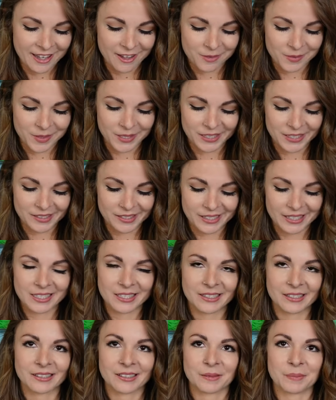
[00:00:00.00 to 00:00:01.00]
I've been listening
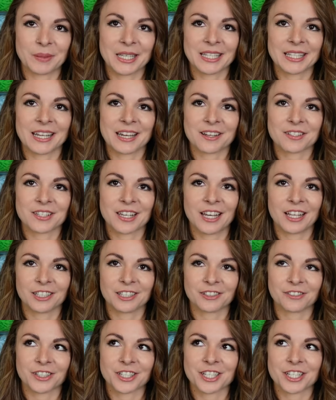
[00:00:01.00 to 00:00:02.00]
to Speak Now
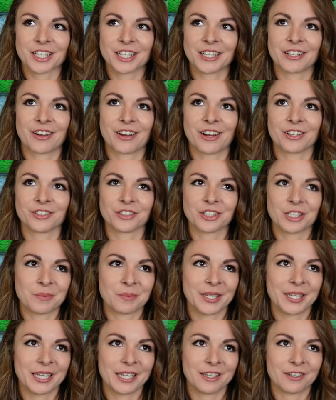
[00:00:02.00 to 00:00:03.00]
Taylor's version on
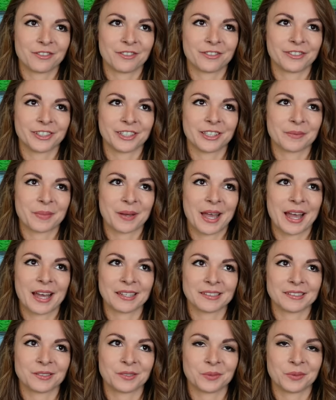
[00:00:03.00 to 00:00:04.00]
repeat for the
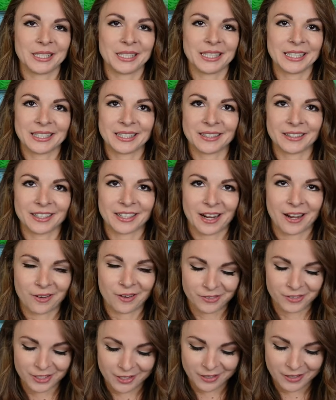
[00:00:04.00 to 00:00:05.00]
past week or
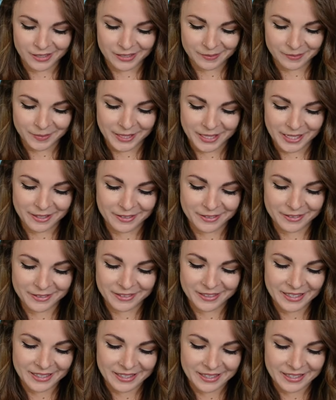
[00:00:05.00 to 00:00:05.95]
however long it's been out.